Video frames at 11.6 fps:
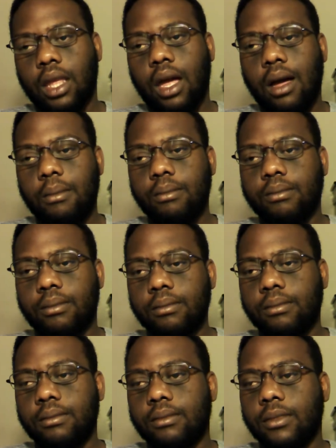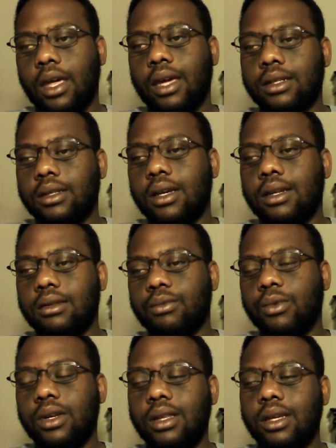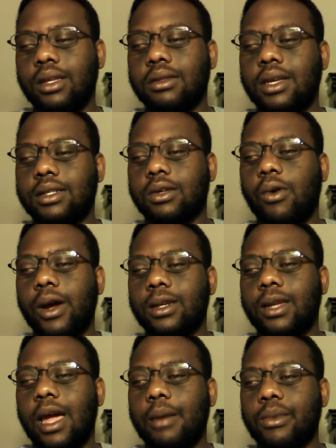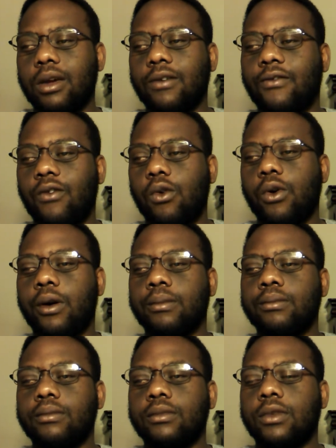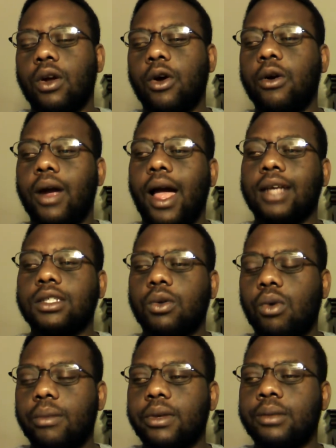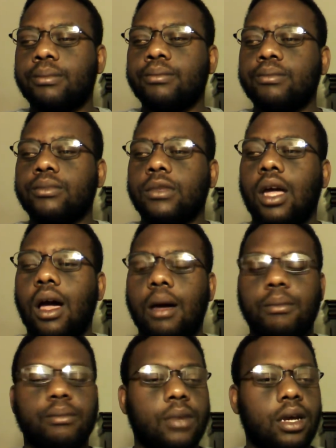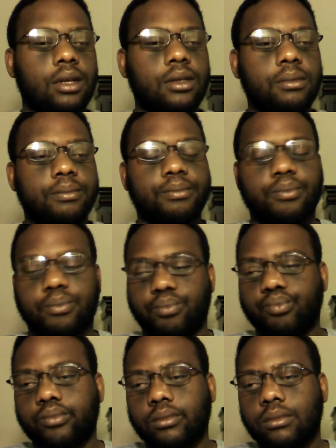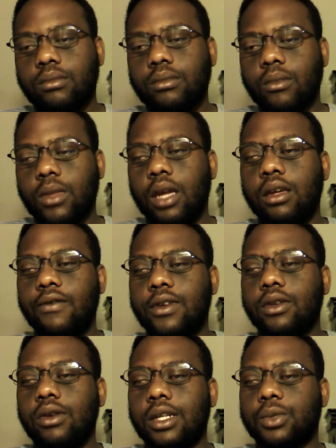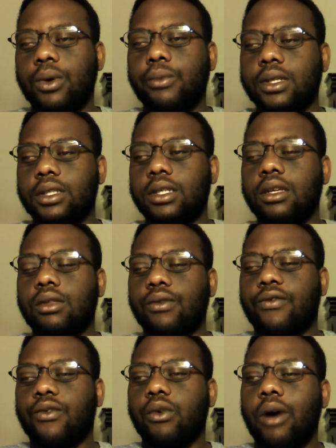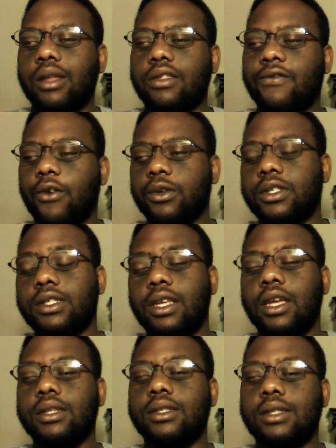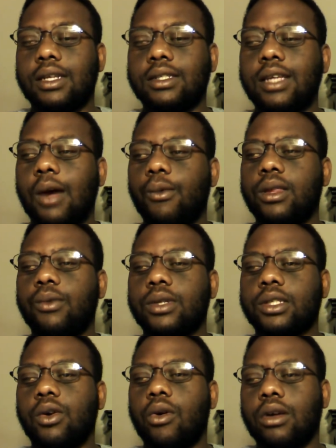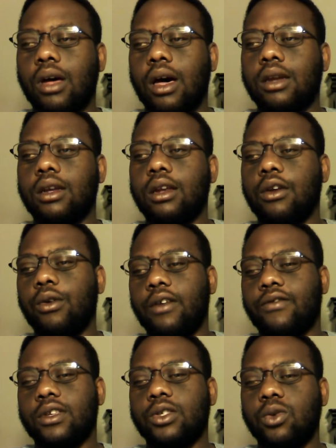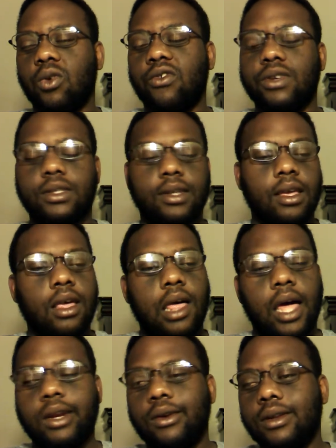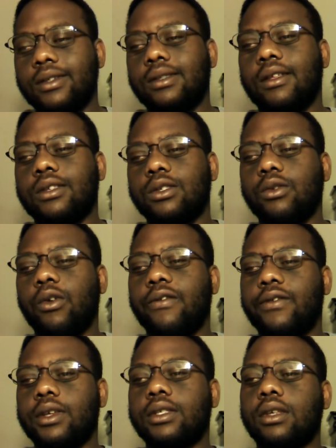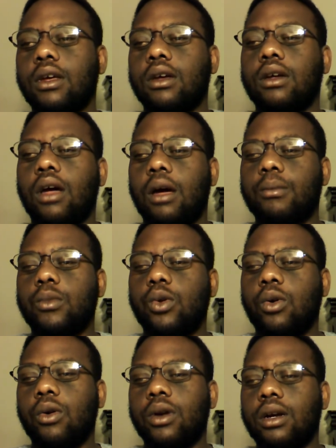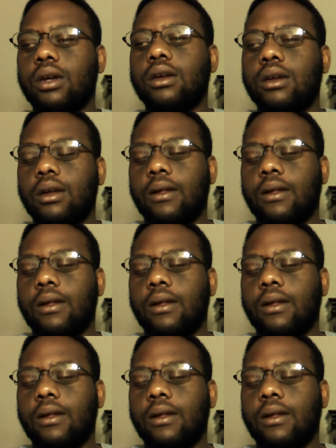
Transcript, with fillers: Um, and and really, that's quite damning for her as a woman. Um, and even though that's what we see throughout the first scenes, that's not really what's going on underneath the surface. Underneath the surface, um, Nora